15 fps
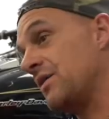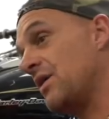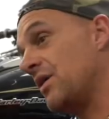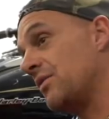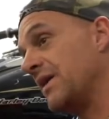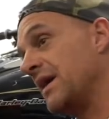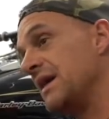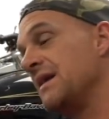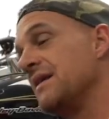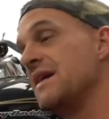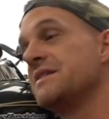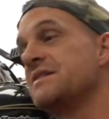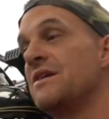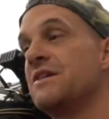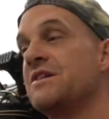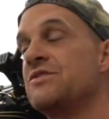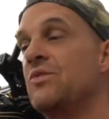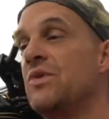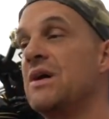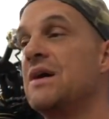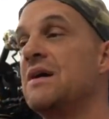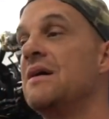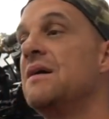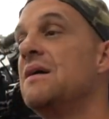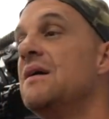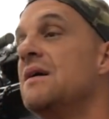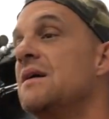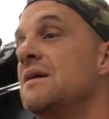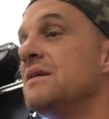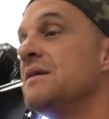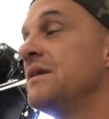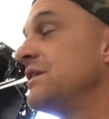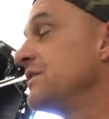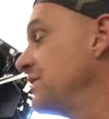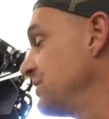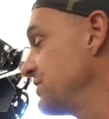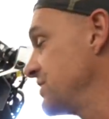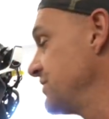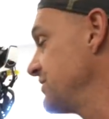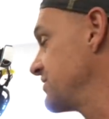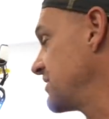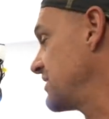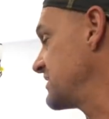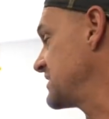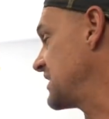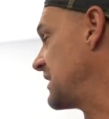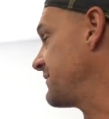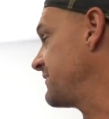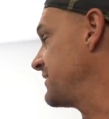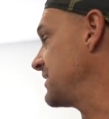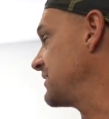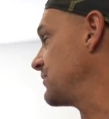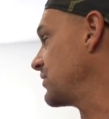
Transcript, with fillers: already. That's on its way. Those dudes are on top of it.